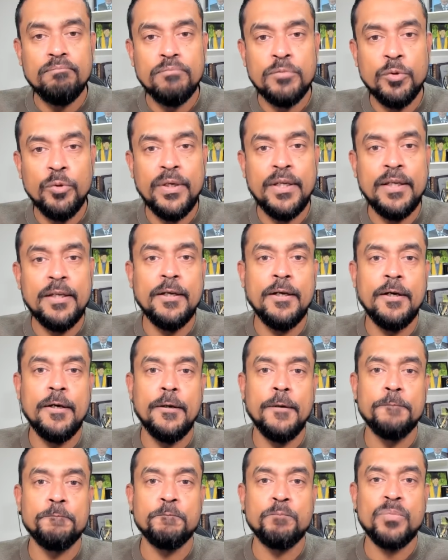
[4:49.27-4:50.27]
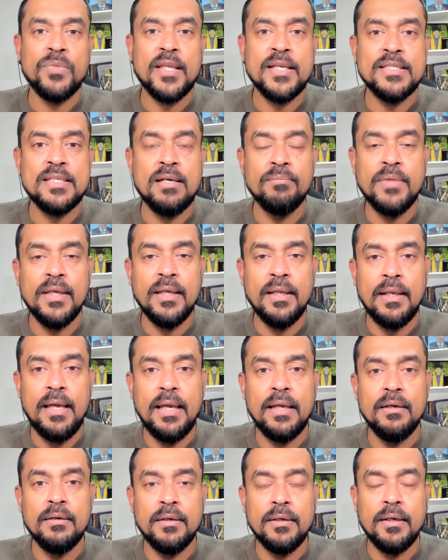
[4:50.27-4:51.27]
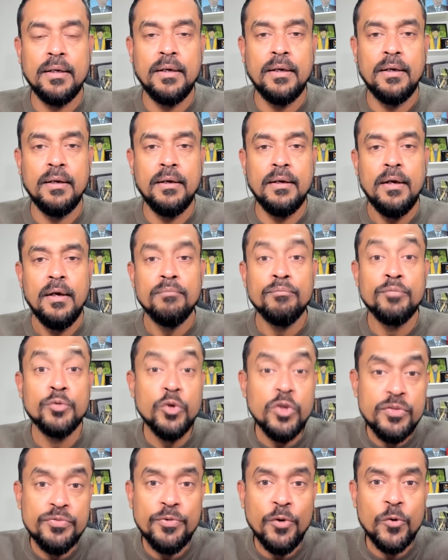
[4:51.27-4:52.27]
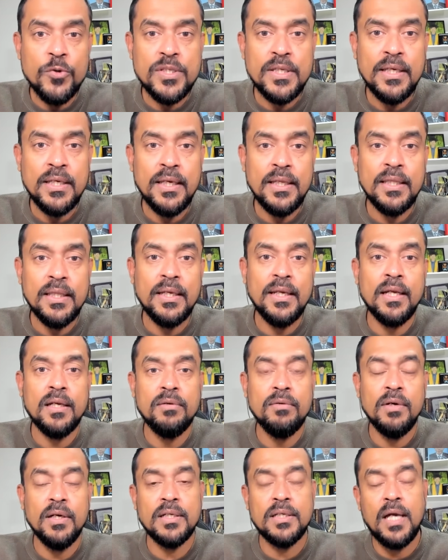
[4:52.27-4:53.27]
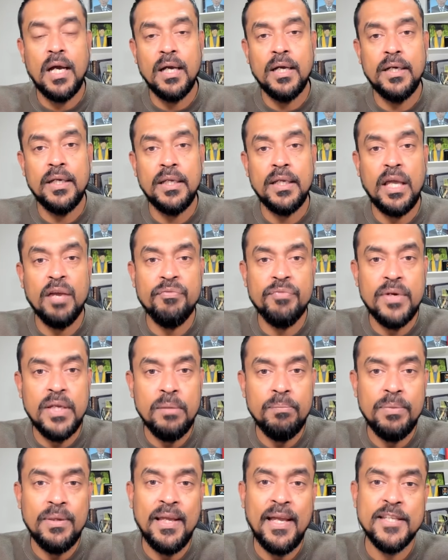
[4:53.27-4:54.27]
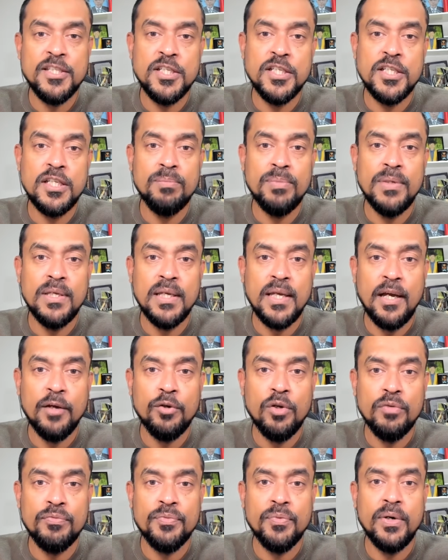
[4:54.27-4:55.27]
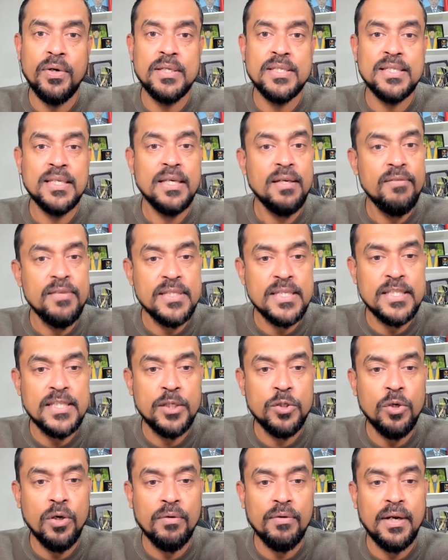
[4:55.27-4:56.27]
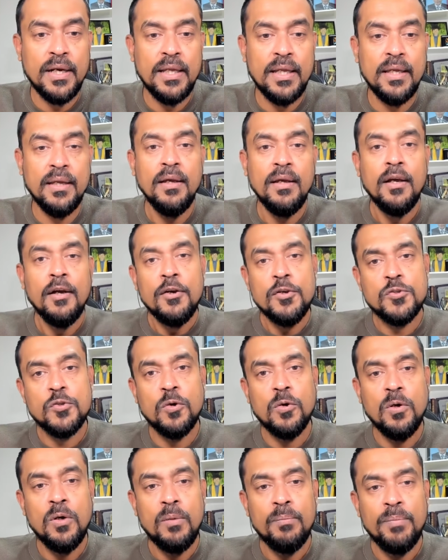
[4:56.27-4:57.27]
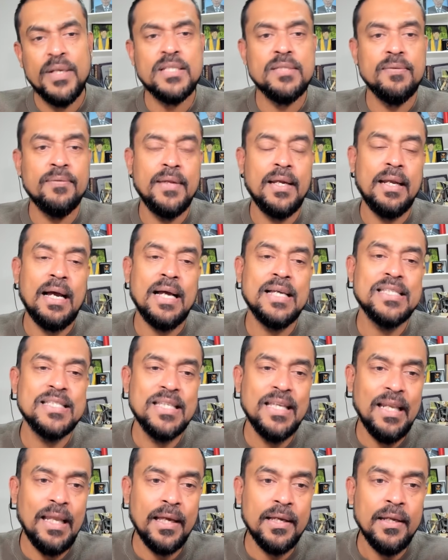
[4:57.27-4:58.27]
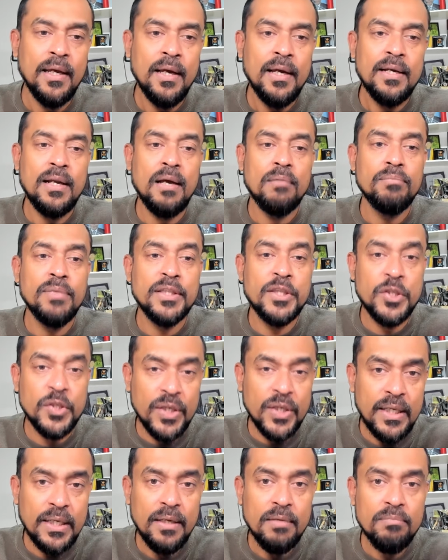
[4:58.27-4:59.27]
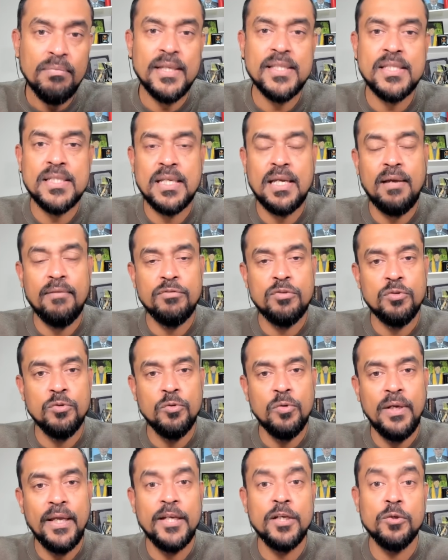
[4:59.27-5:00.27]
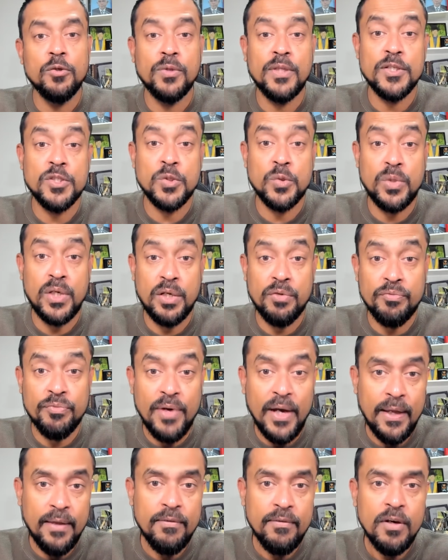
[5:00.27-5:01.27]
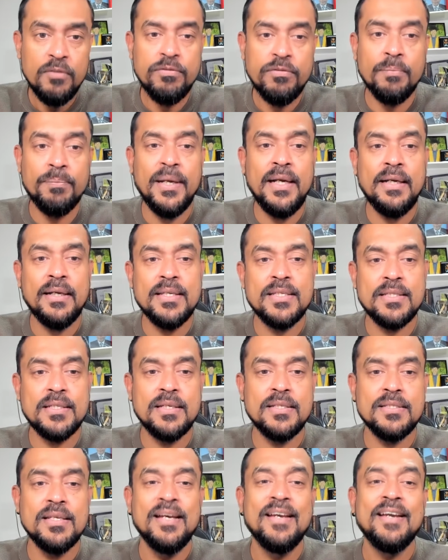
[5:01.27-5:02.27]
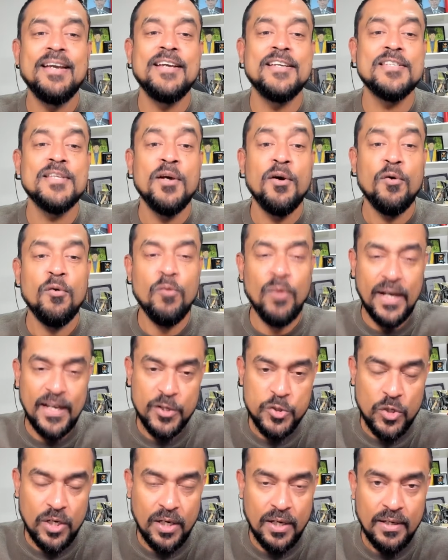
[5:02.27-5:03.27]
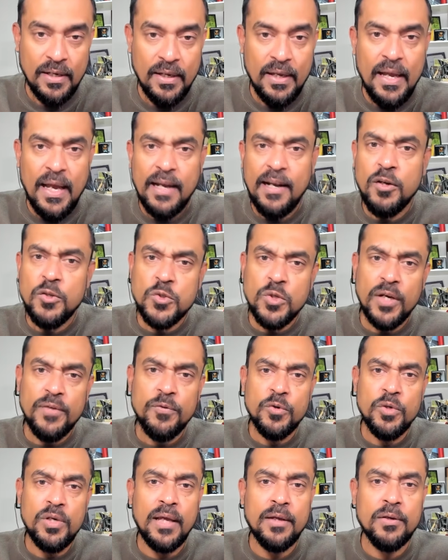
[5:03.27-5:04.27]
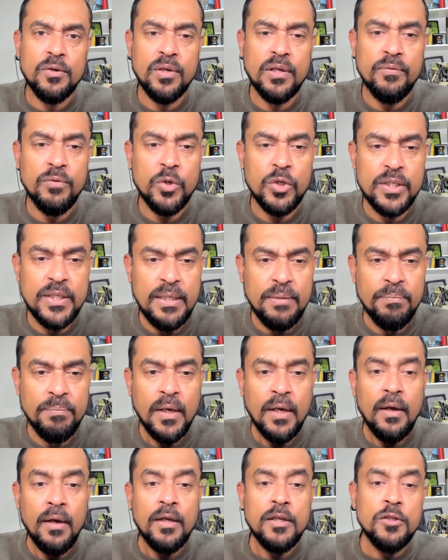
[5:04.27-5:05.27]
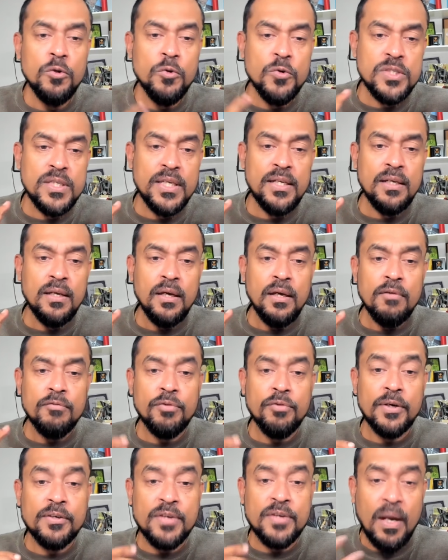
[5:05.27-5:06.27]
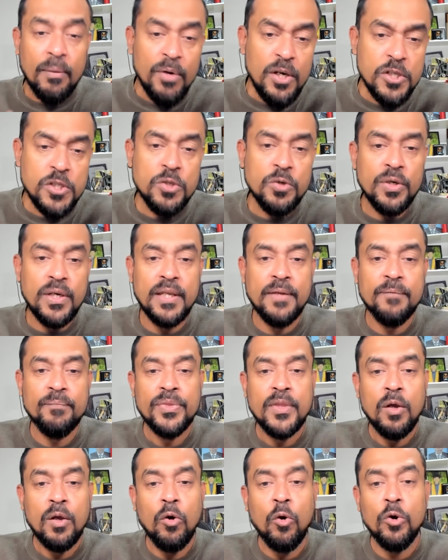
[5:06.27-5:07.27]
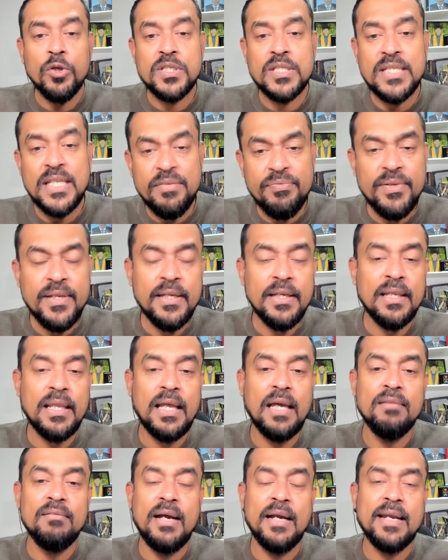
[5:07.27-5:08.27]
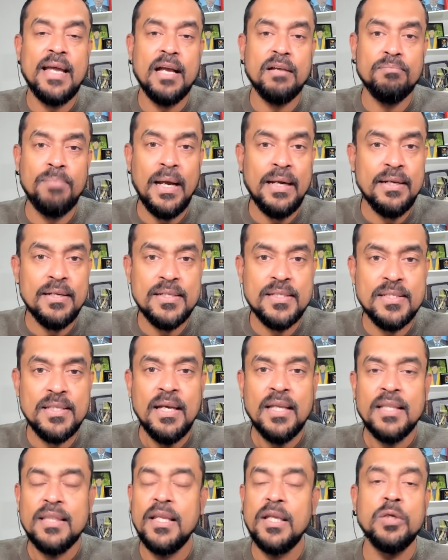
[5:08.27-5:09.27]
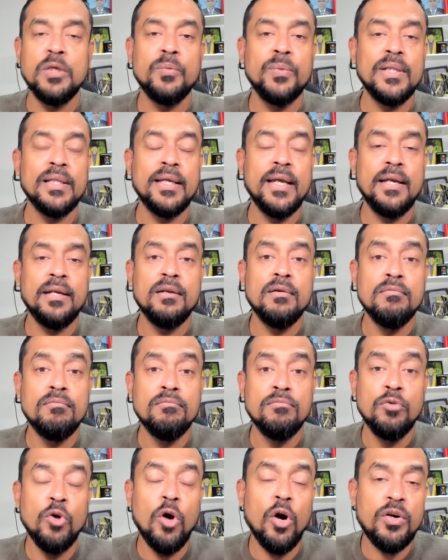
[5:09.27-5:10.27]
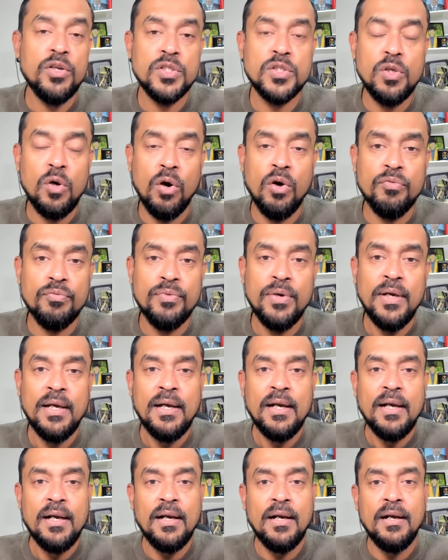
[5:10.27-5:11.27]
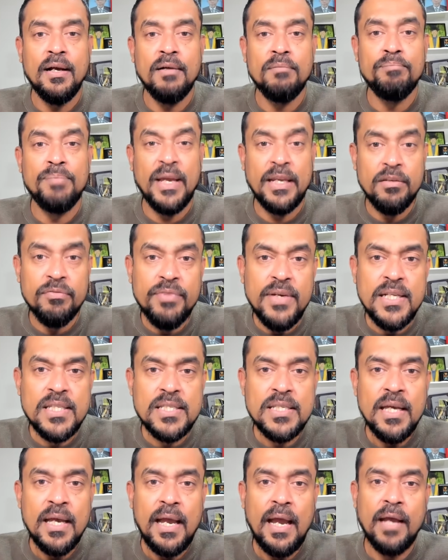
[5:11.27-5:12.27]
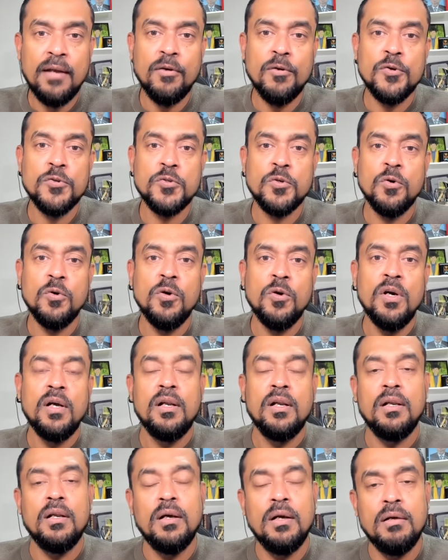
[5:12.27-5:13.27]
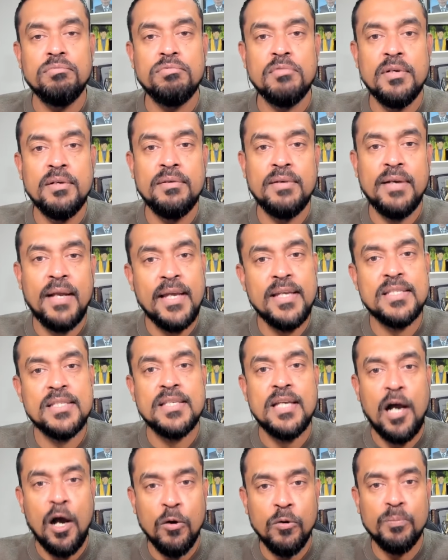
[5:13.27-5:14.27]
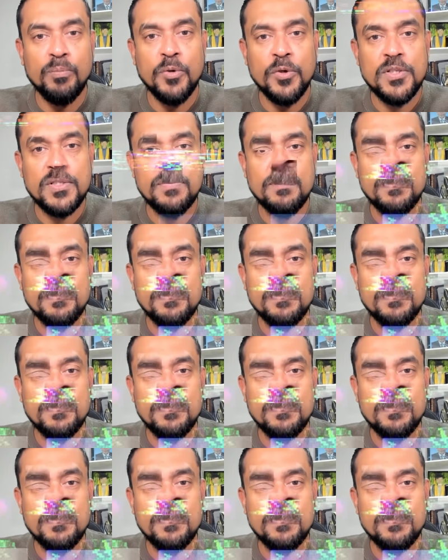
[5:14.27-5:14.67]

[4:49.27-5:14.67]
doing something like brute forcing in the network, targeting FTP, HTTP kind of services that you are running. So because of that, I select number 3 must-have tool in 2025 for pen testers is Wireshark. And also I like to give you a tip: use it for troubleshooting or sniffing live attack patterns. Then you will get lots of benefits and also nice outputs.